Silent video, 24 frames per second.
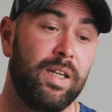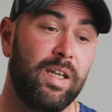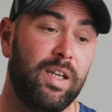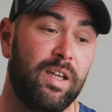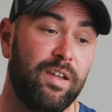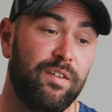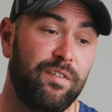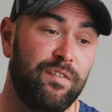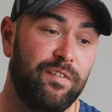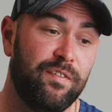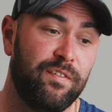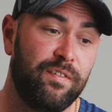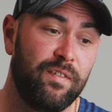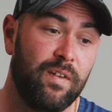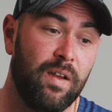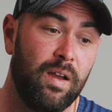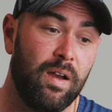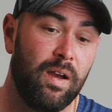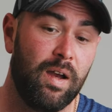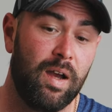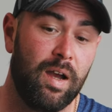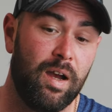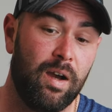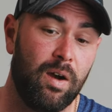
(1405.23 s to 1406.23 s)
if
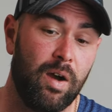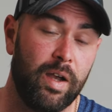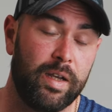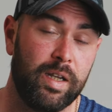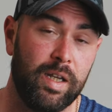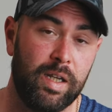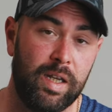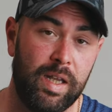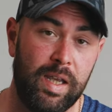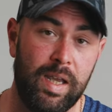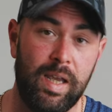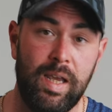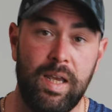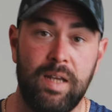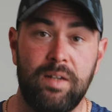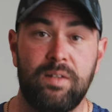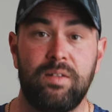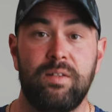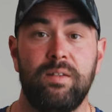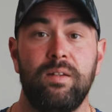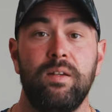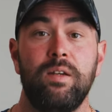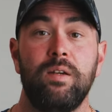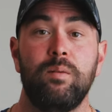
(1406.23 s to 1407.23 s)
I could
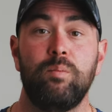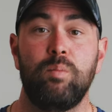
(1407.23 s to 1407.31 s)
hit